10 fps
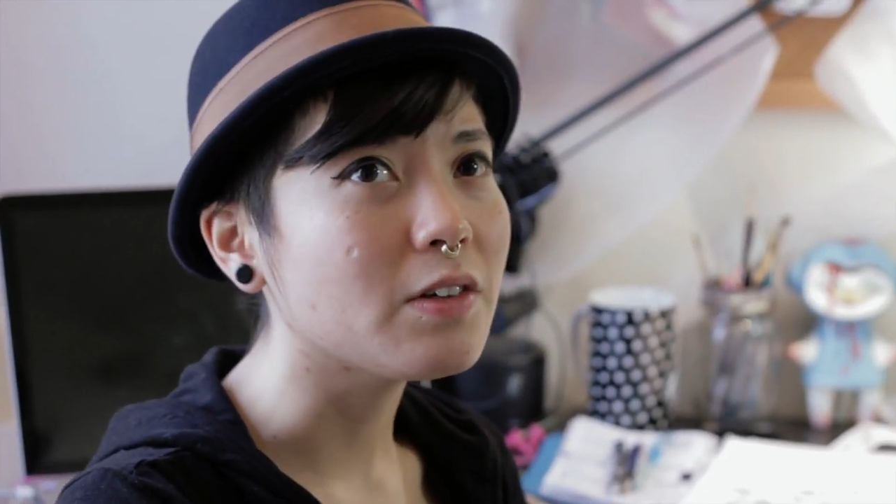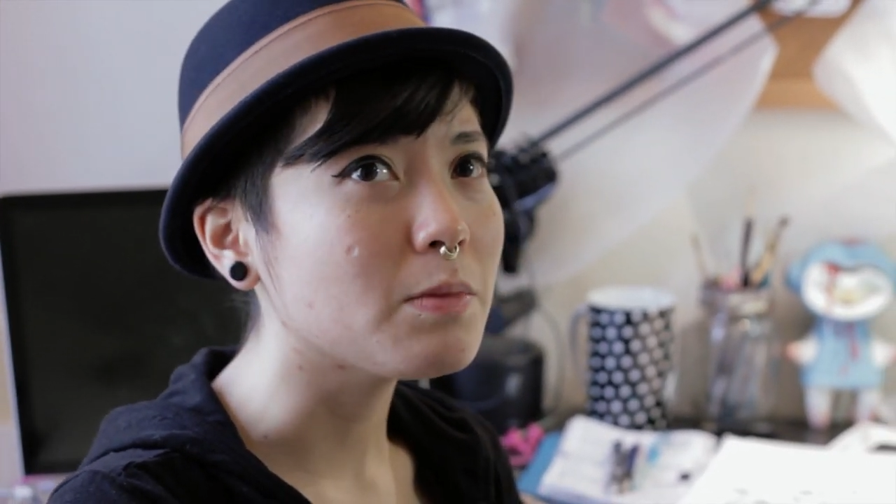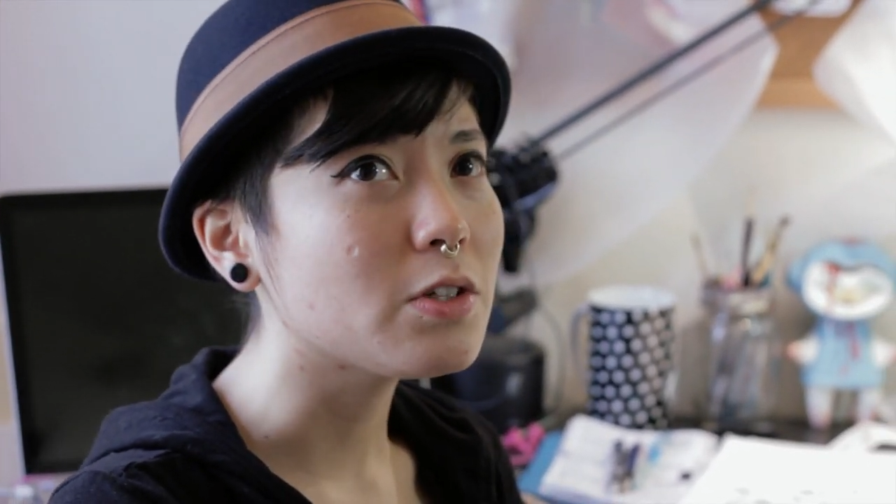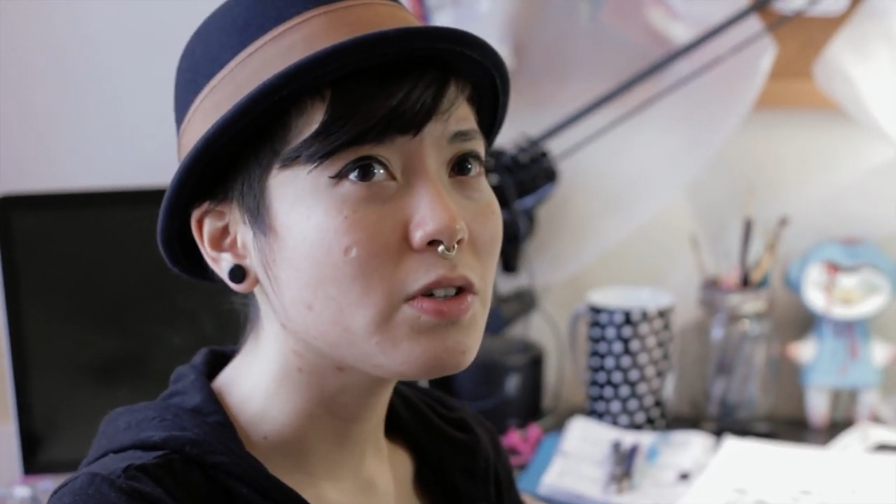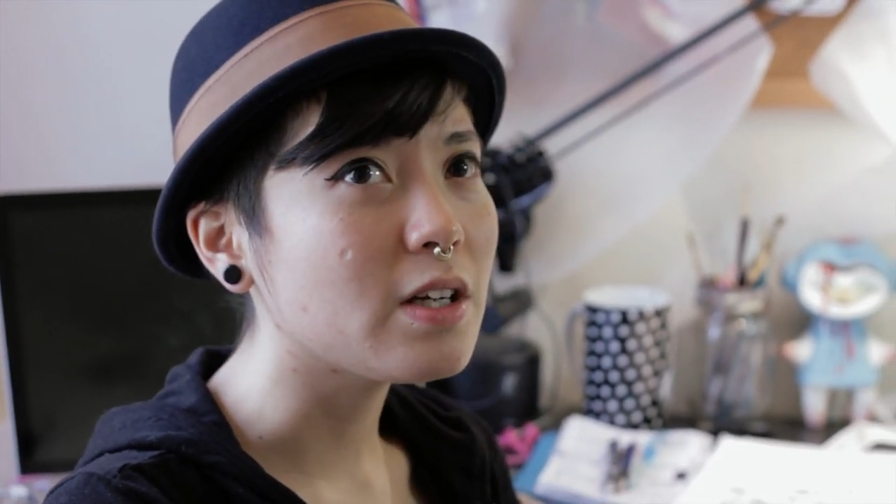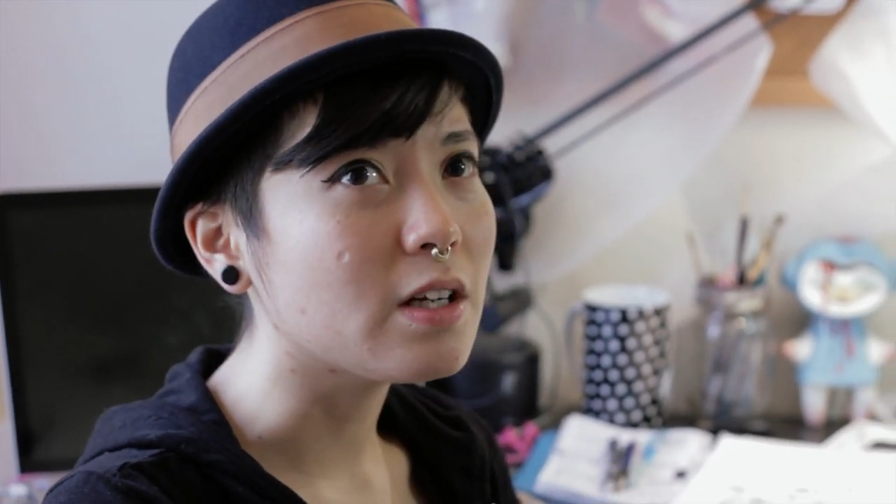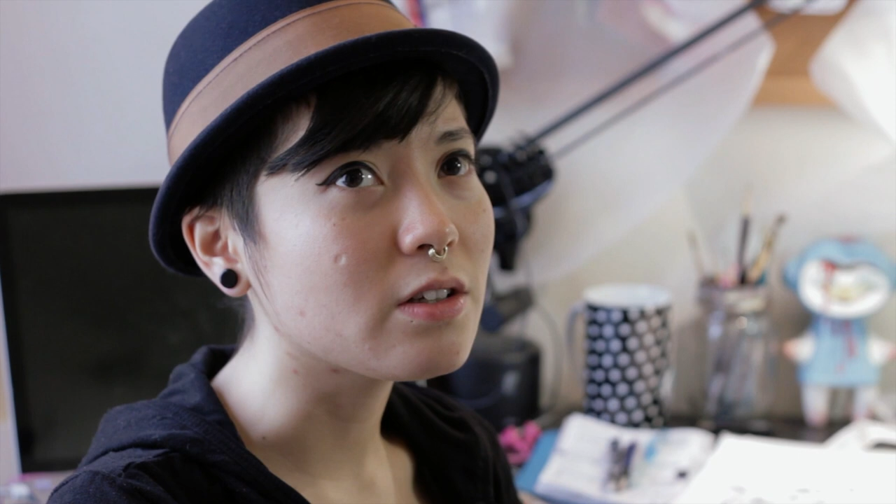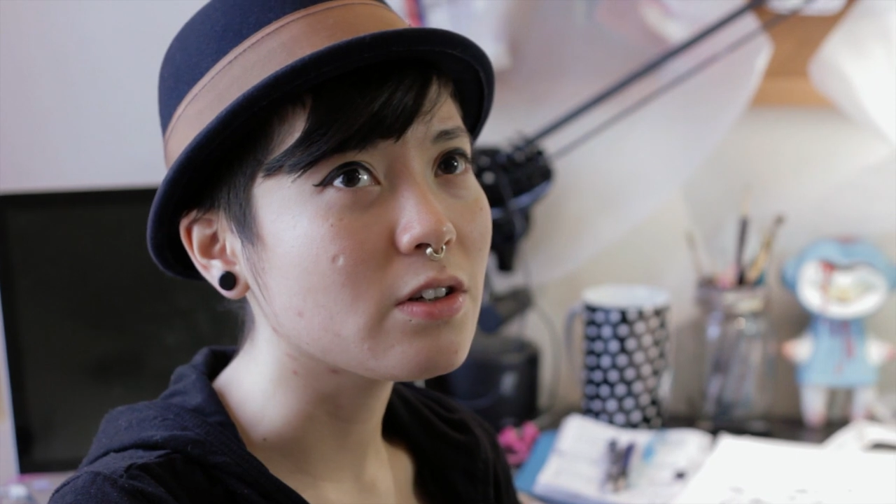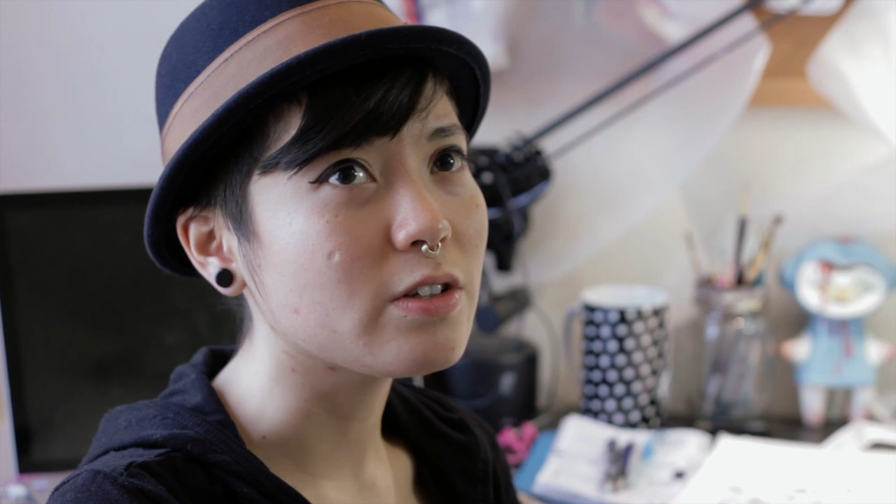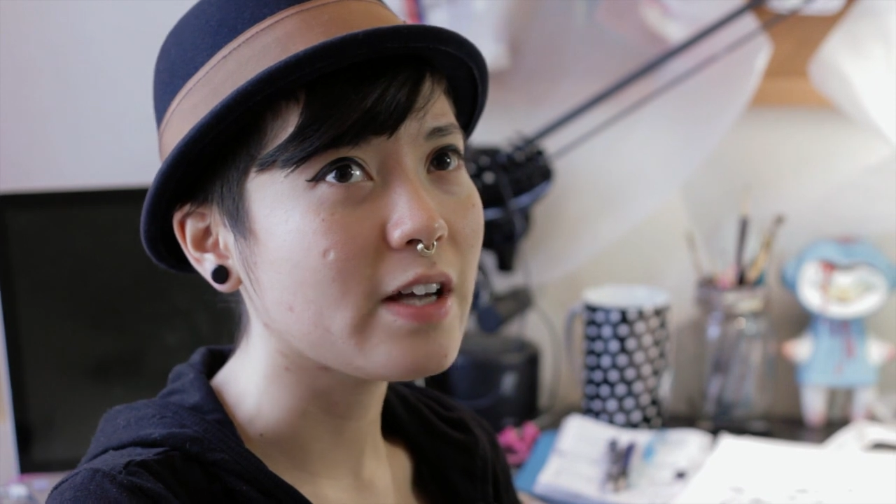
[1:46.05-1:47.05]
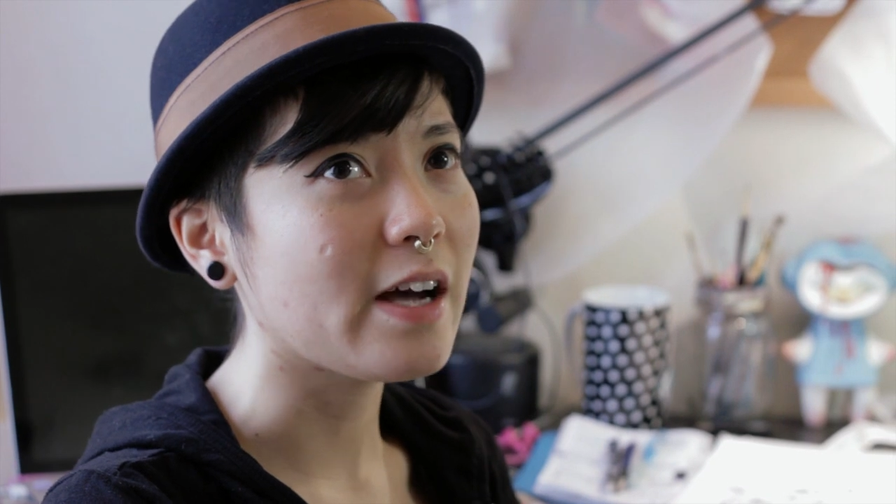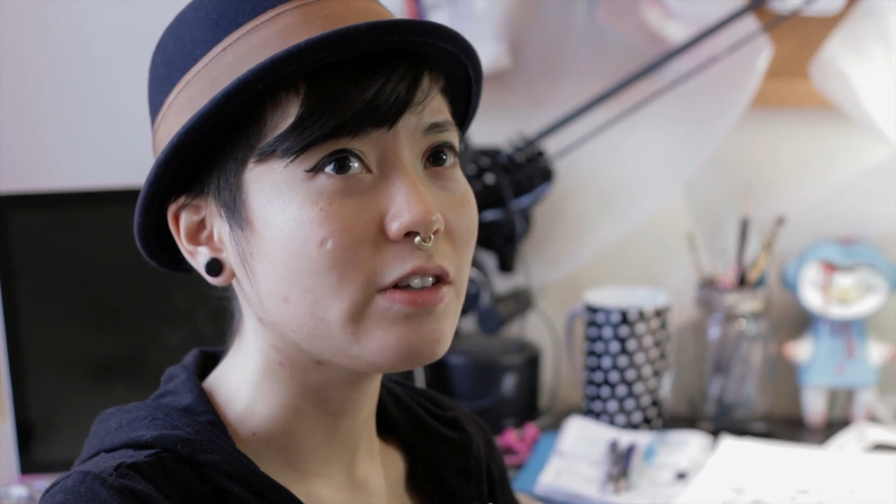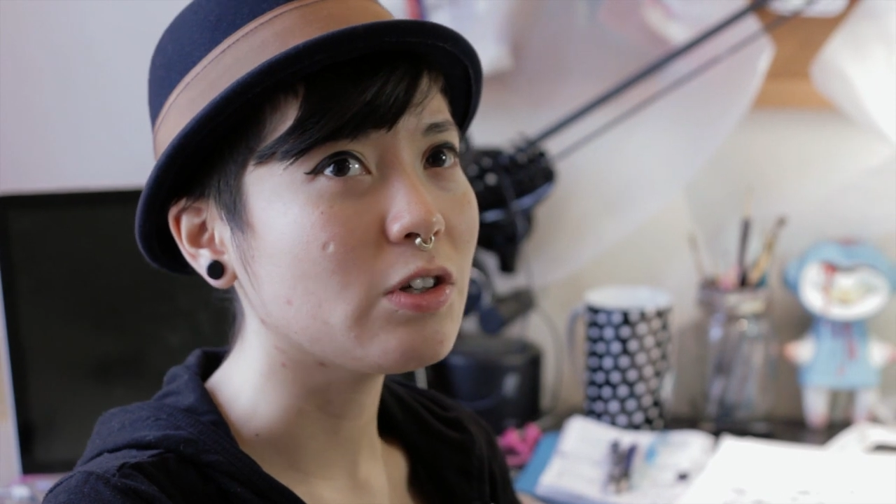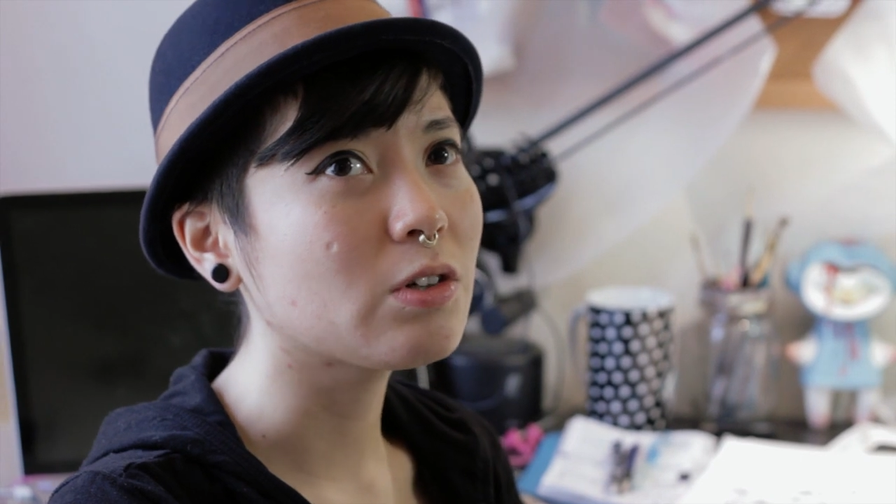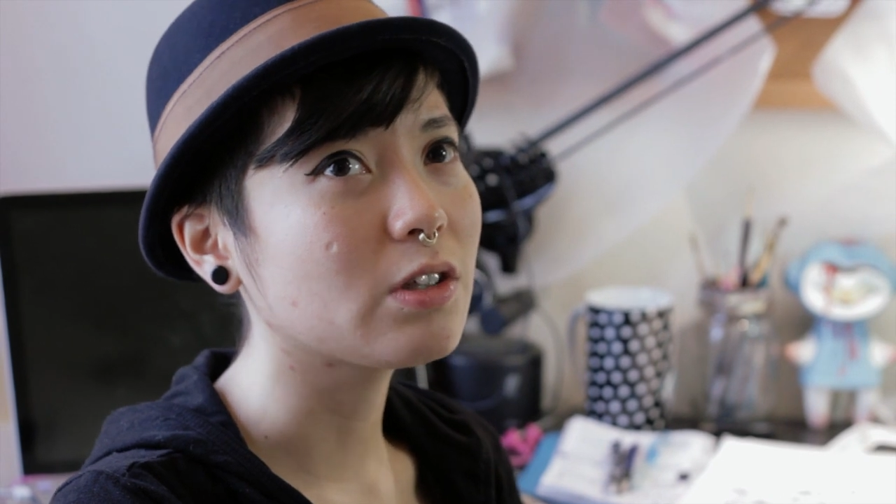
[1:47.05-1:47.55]
imagery into their
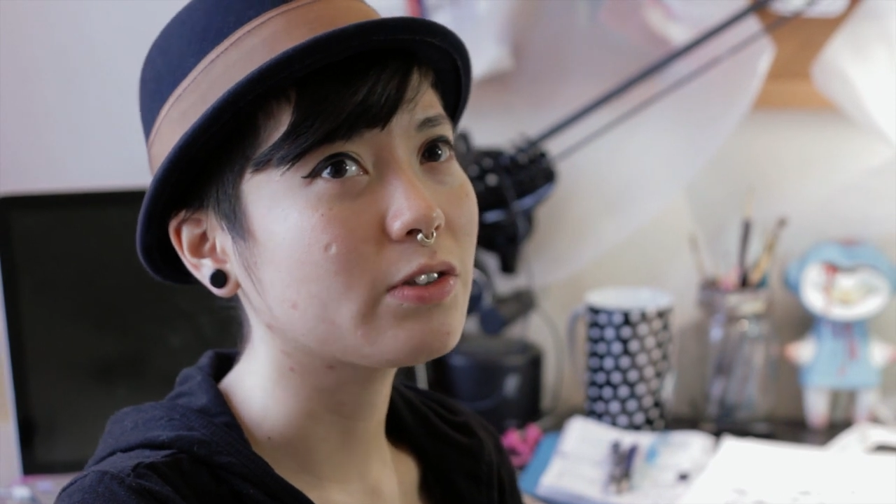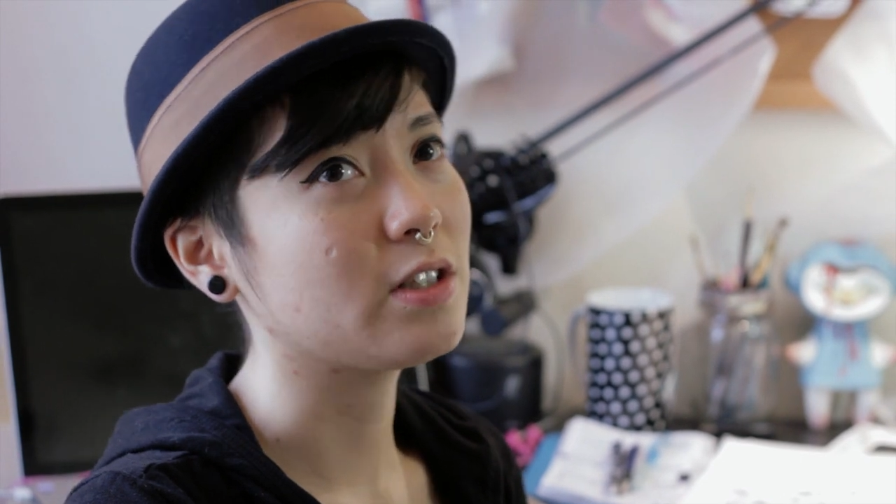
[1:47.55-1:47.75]
tattoo art,